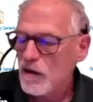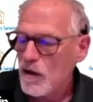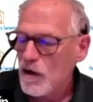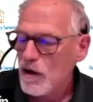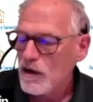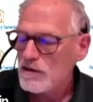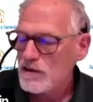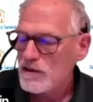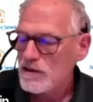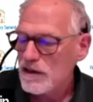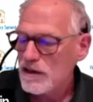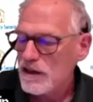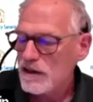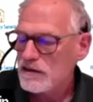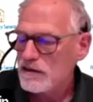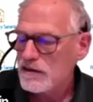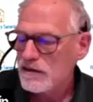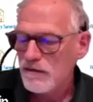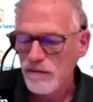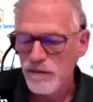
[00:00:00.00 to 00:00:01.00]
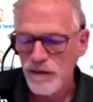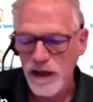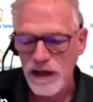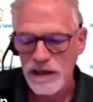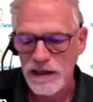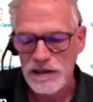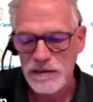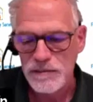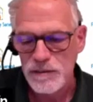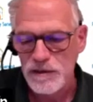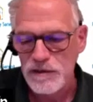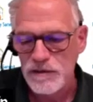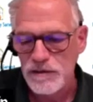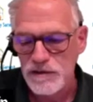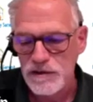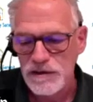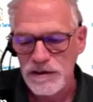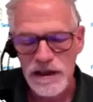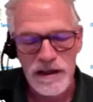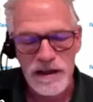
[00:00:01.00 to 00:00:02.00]
cost less than flash to
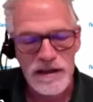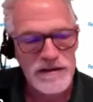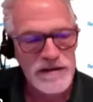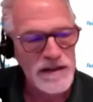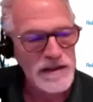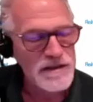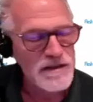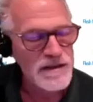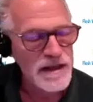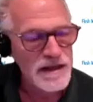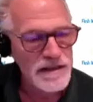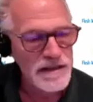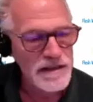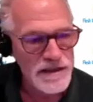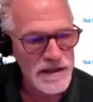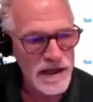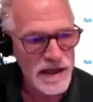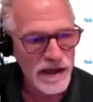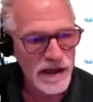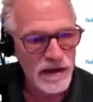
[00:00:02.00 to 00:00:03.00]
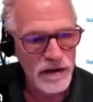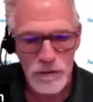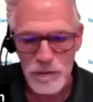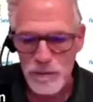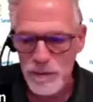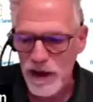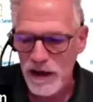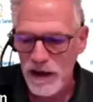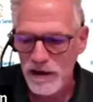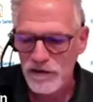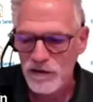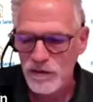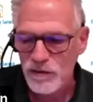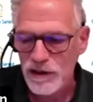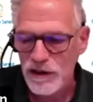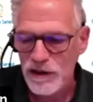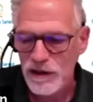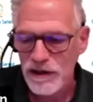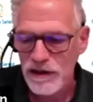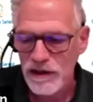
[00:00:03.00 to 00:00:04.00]
produce since they can scale past
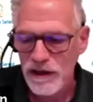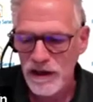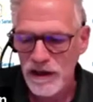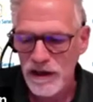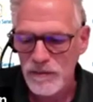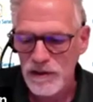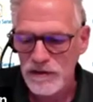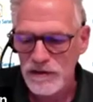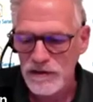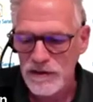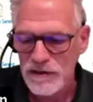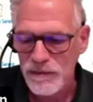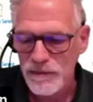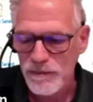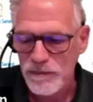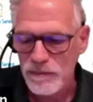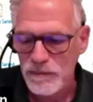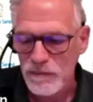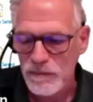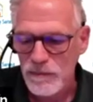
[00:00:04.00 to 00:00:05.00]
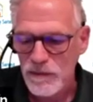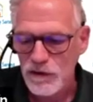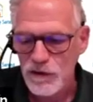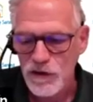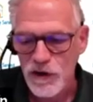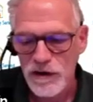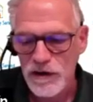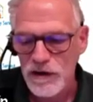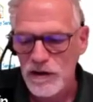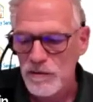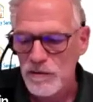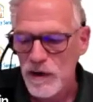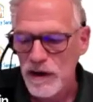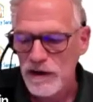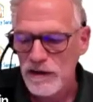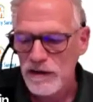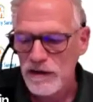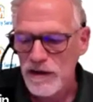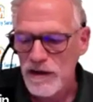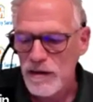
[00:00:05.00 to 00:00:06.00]
28 nanometers. The chart on the
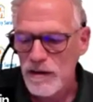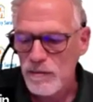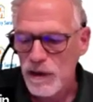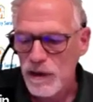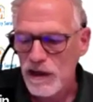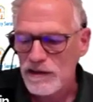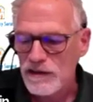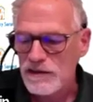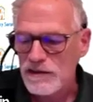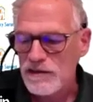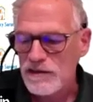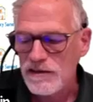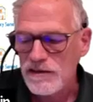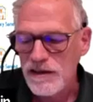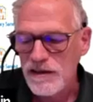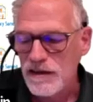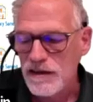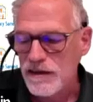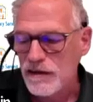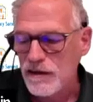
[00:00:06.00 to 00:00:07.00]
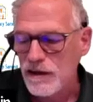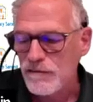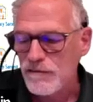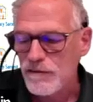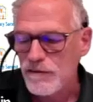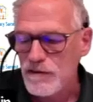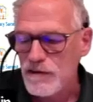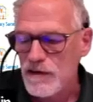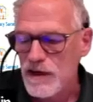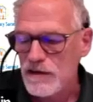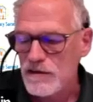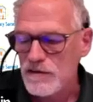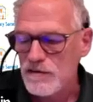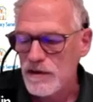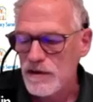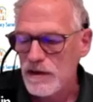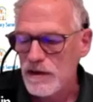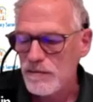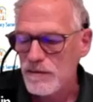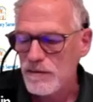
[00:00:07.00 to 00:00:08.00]
right plots the cell area for
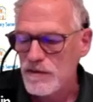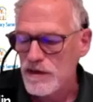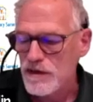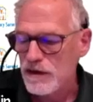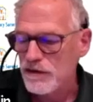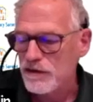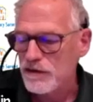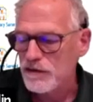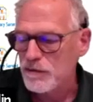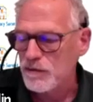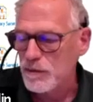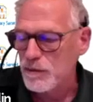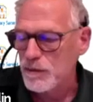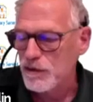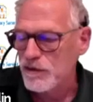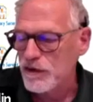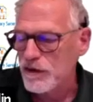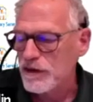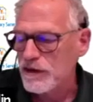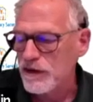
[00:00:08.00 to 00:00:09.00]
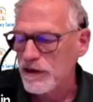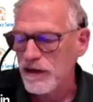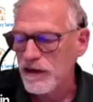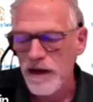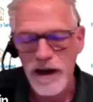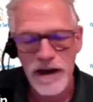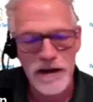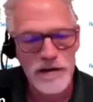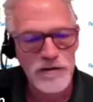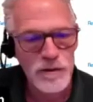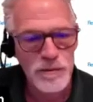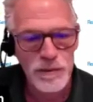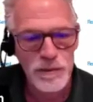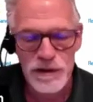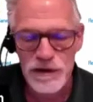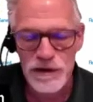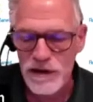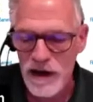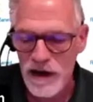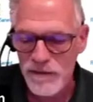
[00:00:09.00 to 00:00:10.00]
SRAM cells that were presented at an
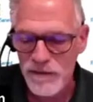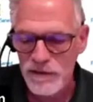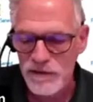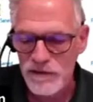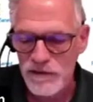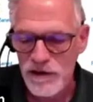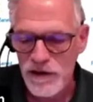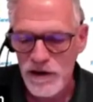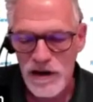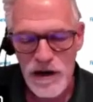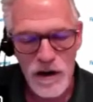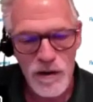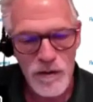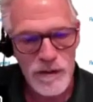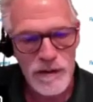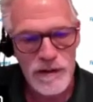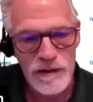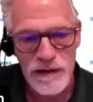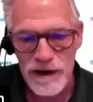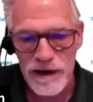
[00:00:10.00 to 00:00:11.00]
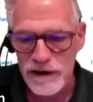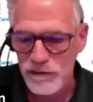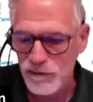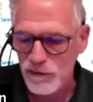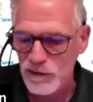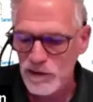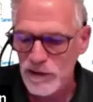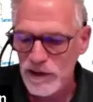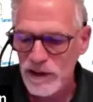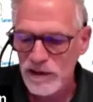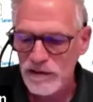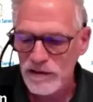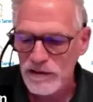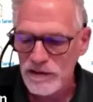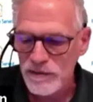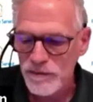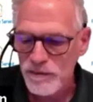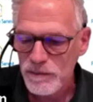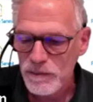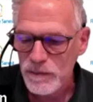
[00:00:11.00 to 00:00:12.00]
IEEE conference over the last few
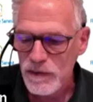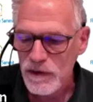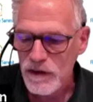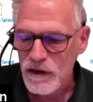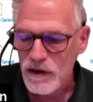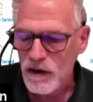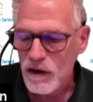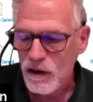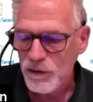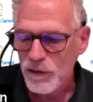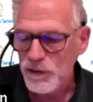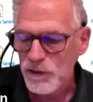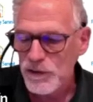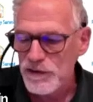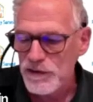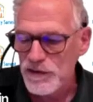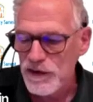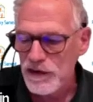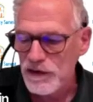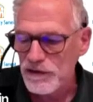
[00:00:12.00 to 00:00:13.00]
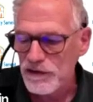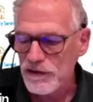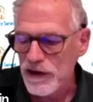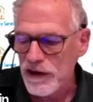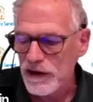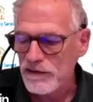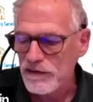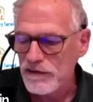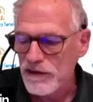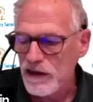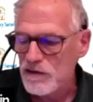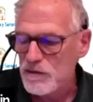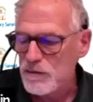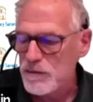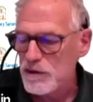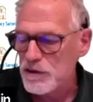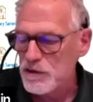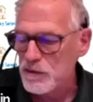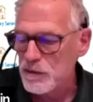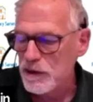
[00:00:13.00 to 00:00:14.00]
years. Although the cell size has
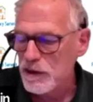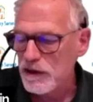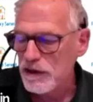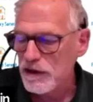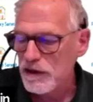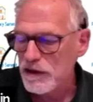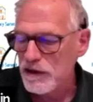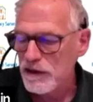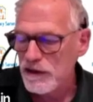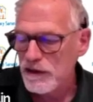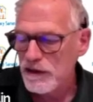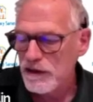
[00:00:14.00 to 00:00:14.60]
been shrinking